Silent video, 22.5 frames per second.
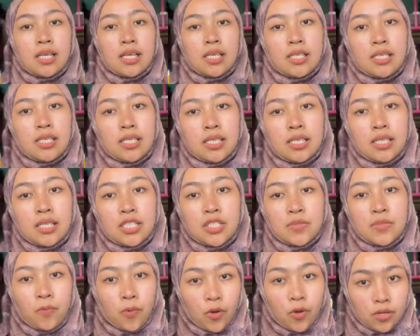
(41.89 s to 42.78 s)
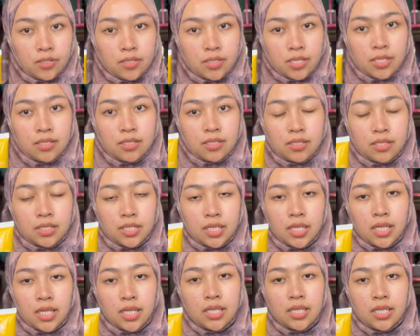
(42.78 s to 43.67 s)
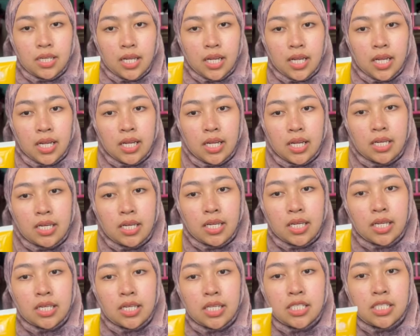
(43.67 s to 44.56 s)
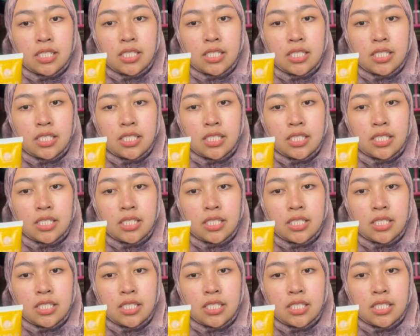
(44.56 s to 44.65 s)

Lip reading: a sport sunscreen and it is